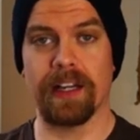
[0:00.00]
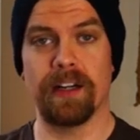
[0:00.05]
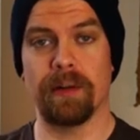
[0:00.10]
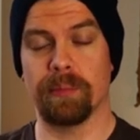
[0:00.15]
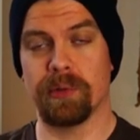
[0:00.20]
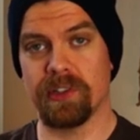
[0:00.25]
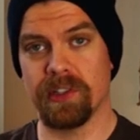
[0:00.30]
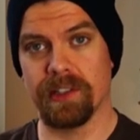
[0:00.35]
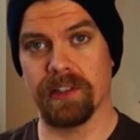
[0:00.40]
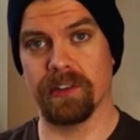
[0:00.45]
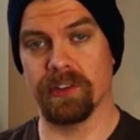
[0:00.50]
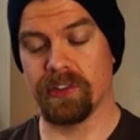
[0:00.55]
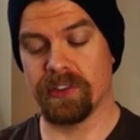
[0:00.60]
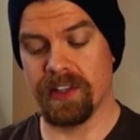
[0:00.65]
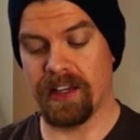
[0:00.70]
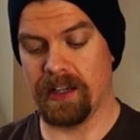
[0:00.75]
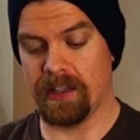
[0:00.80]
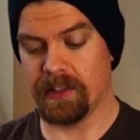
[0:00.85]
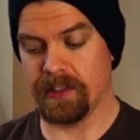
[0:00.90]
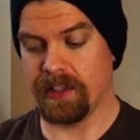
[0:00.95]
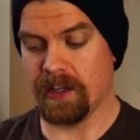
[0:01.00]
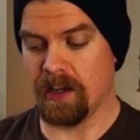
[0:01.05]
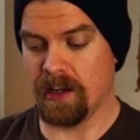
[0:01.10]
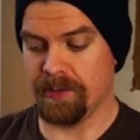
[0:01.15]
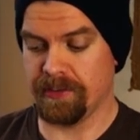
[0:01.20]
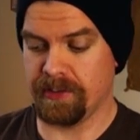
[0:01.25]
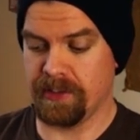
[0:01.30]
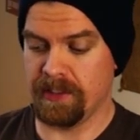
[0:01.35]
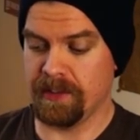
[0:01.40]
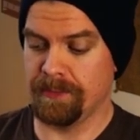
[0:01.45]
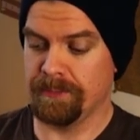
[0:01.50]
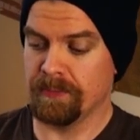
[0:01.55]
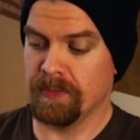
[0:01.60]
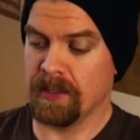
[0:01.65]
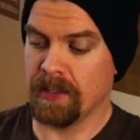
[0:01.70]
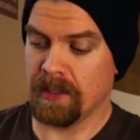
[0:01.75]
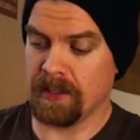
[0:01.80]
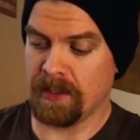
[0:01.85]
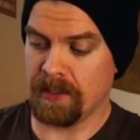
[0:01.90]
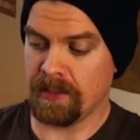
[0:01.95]
a kind of particular style of coffee.
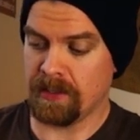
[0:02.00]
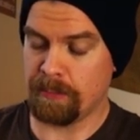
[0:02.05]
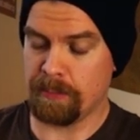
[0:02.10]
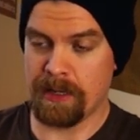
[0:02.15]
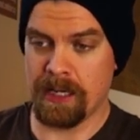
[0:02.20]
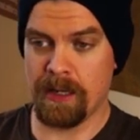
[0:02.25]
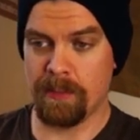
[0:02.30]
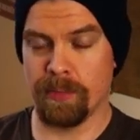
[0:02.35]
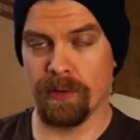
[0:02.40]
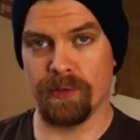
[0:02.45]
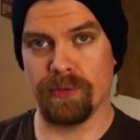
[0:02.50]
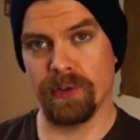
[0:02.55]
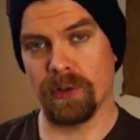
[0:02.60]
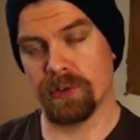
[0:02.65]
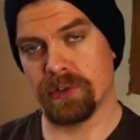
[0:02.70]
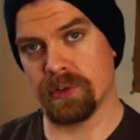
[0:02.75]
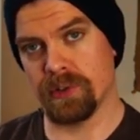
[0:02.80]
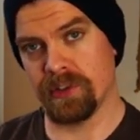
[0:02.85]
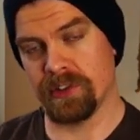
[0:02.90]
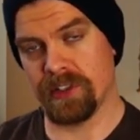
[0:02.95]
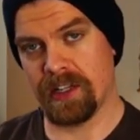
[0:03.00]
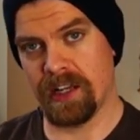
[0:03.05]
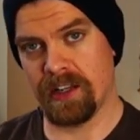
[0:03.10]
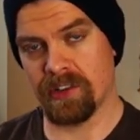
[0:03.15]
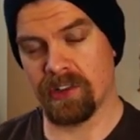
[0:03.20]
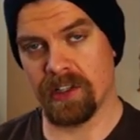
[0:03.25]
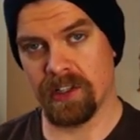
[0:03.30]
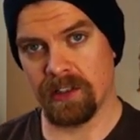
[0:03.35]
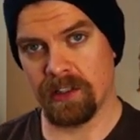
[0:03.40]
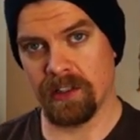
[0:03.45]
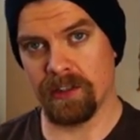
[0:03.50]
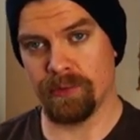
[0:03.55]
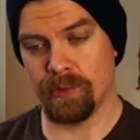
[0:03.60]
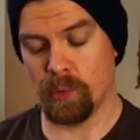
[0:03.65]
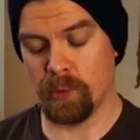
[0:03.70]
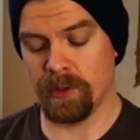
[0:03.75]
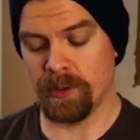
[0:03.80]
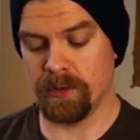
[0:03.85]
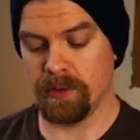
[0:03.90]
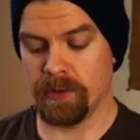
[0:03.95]
The paper filter is catching a lot of
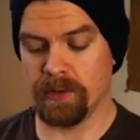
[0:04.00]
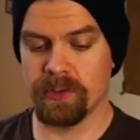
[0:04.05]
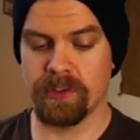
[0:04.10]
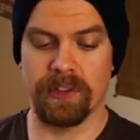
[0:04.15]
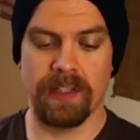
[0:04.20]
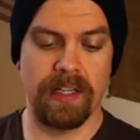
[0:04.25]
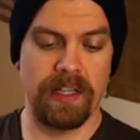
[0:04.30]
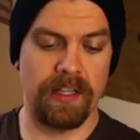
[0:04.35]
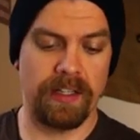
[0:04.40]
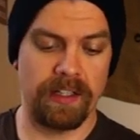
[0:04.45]
oils.